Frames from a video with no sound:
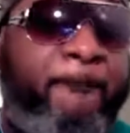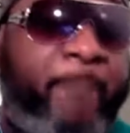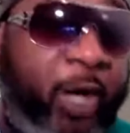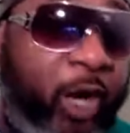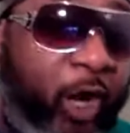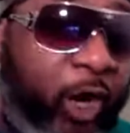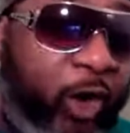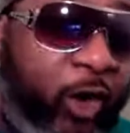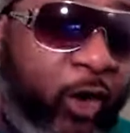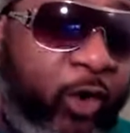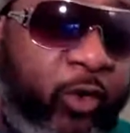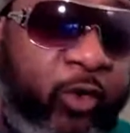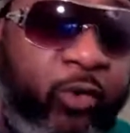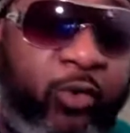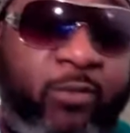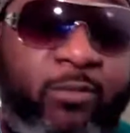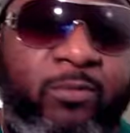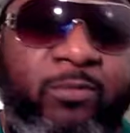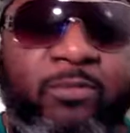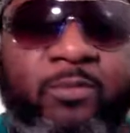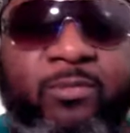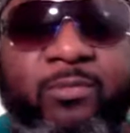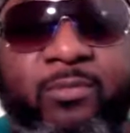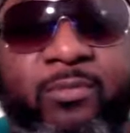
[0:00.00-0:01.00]

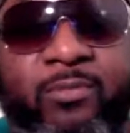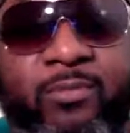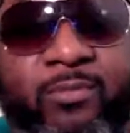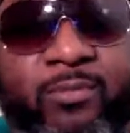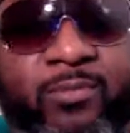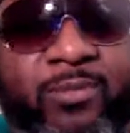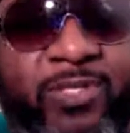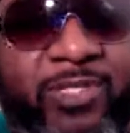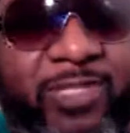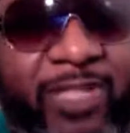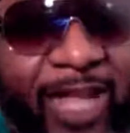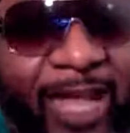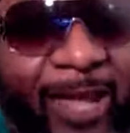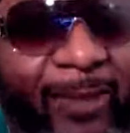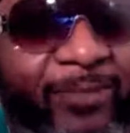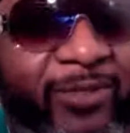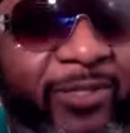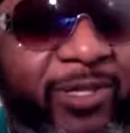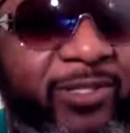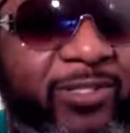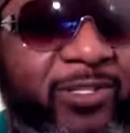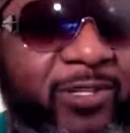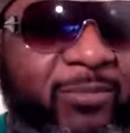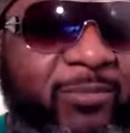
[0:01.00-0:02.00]
Boom!
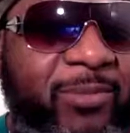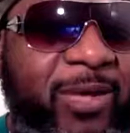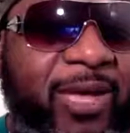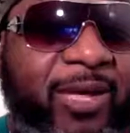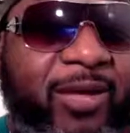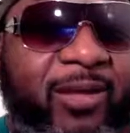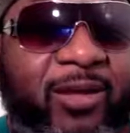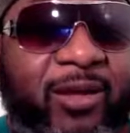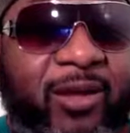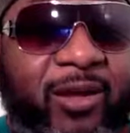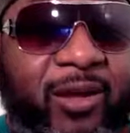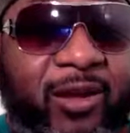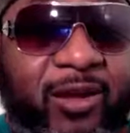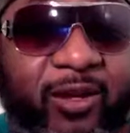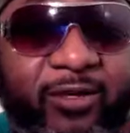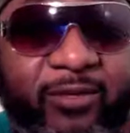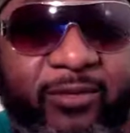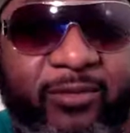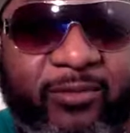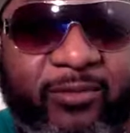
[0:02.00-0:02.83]
Slams into my car.